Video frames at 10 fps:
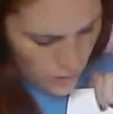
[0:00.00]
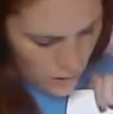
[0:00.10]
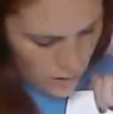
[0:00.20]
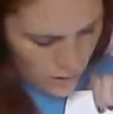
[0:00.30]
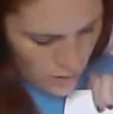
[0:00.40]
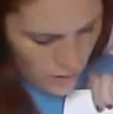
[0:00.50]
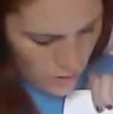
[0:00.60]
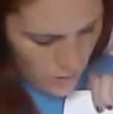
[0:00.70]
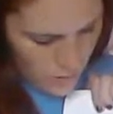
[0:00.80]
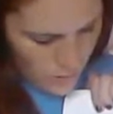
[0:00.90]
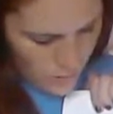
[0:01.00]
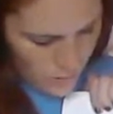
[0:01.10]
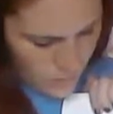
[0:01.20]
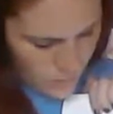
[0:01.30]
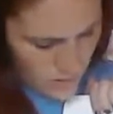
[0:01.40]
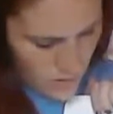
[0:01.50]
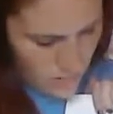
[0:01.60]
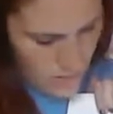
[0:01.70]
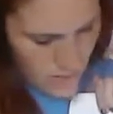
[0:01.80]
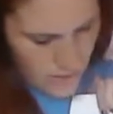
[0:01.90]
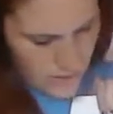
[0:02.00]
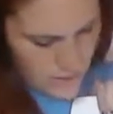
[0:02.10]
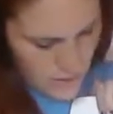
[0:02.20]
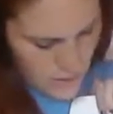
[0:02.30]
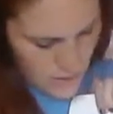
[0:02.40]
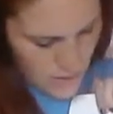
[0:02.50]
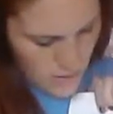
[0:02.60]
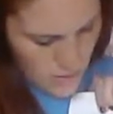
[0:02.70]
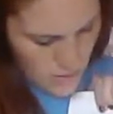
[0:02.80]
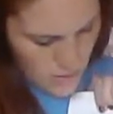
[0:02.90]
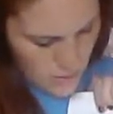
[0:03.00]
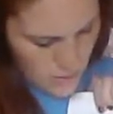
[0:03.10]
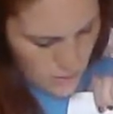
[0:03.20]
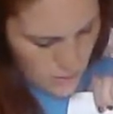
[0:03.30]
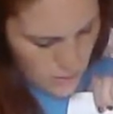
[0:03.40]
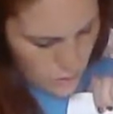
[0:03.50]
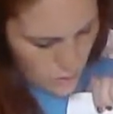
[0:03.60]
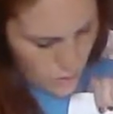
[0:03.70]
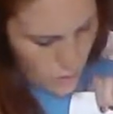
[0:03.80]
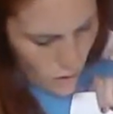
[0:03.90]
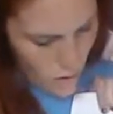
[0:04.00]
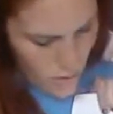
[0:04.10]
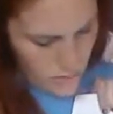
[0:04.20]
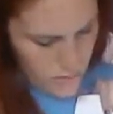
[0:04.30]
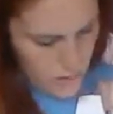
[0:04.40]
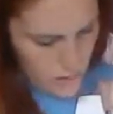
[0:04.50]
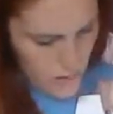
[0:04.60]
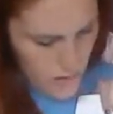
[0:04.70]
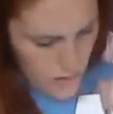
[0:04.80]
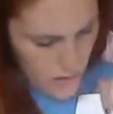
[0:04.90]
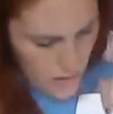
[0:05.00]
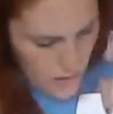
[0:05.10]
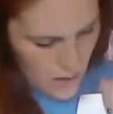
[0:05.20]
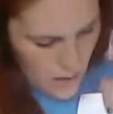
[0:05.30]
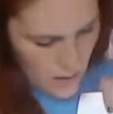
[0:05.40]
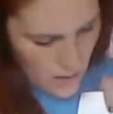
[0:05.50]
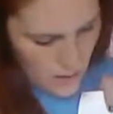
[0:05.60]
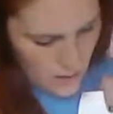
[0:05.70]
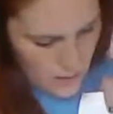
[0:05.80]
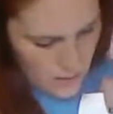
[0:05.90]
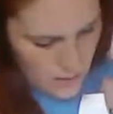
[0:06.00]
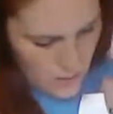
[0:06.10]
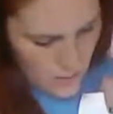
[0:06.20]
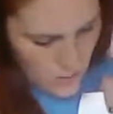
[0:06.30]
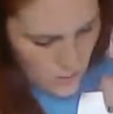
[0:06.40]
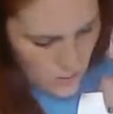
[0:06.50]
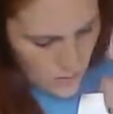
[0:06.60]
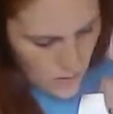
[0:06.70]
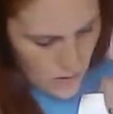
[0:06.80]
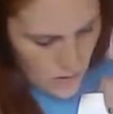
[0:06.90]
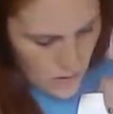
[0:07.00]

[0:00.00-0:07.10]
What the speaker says: triangle to the bend, straight across, and then down